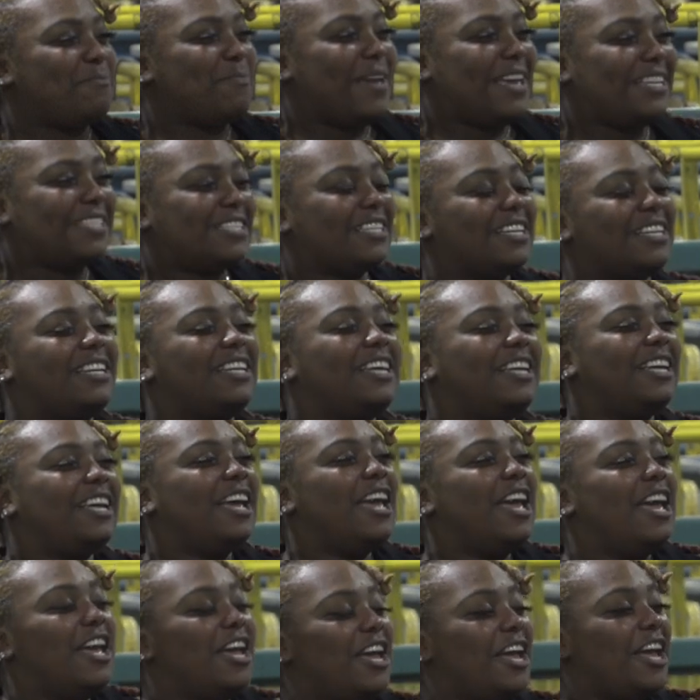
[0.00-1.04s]
aluminum,
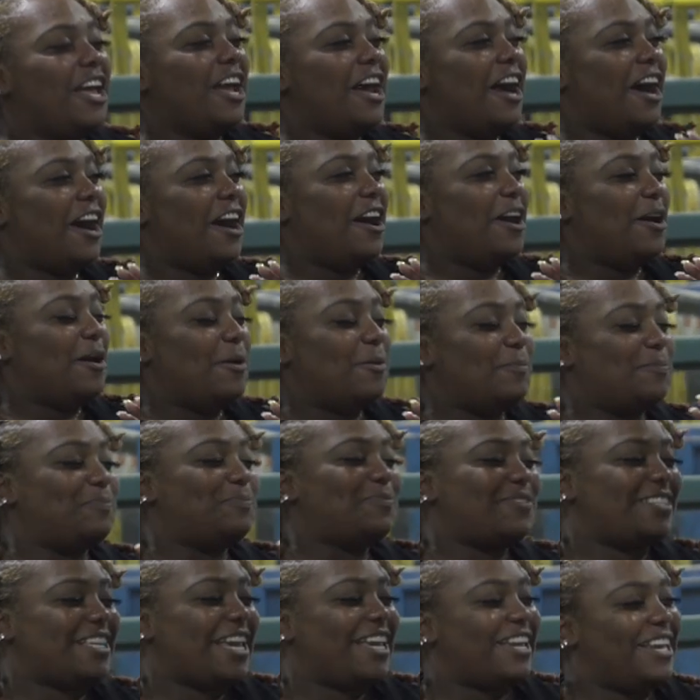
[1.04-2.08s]
tin, and steel.
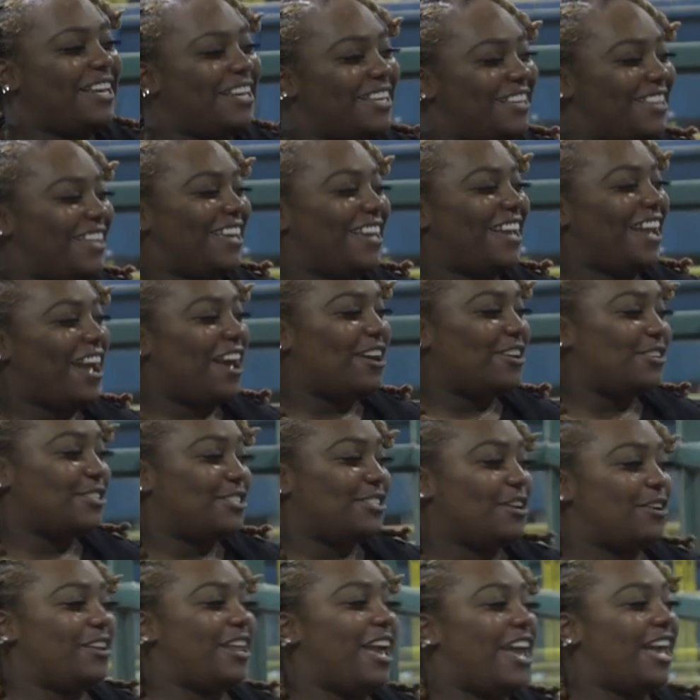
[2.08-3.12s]
Keep an eye out
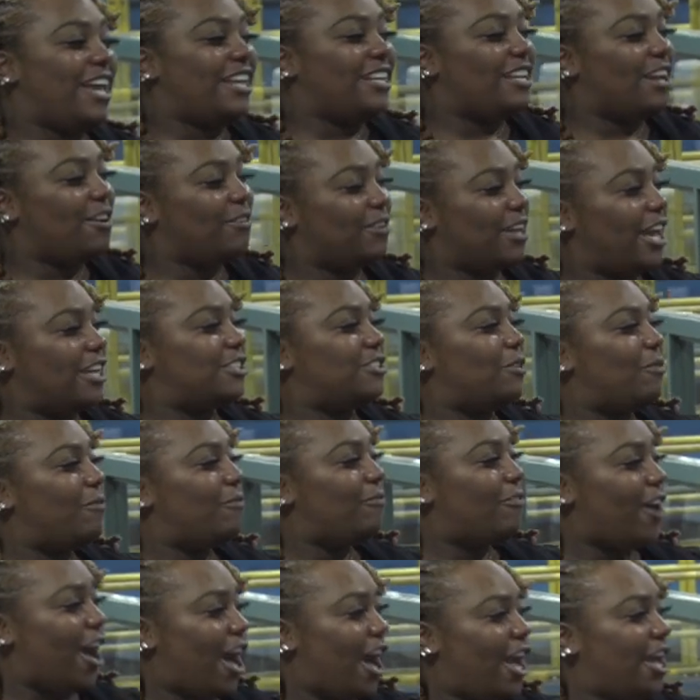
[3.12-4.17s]
for vocabulary
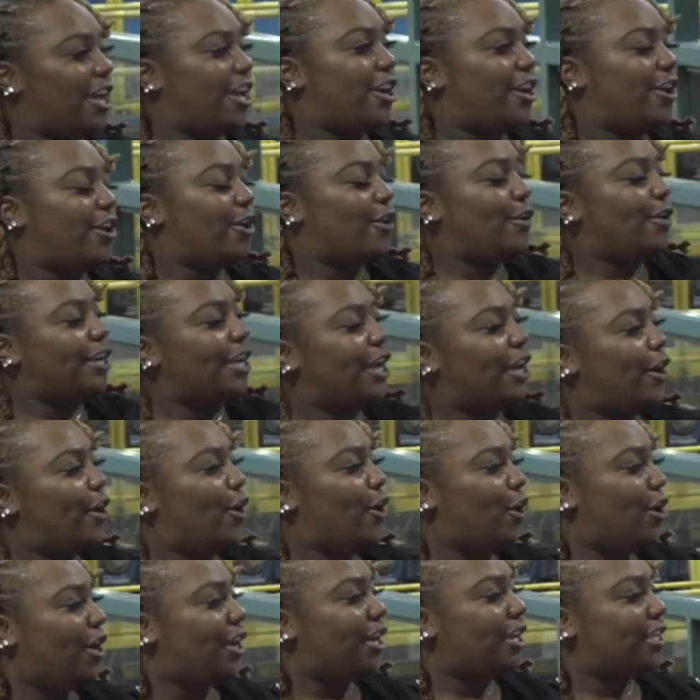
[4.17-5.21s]
words and make sure to ask
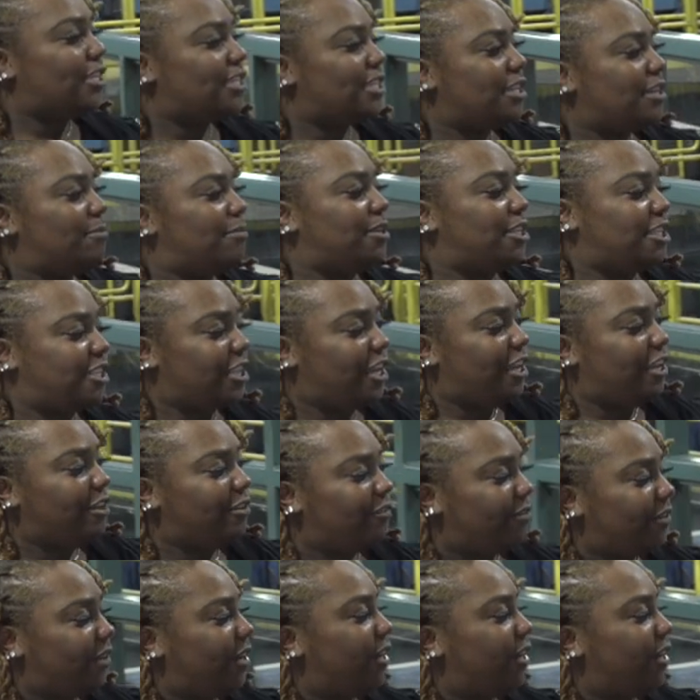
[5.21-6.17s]
questions when we have reached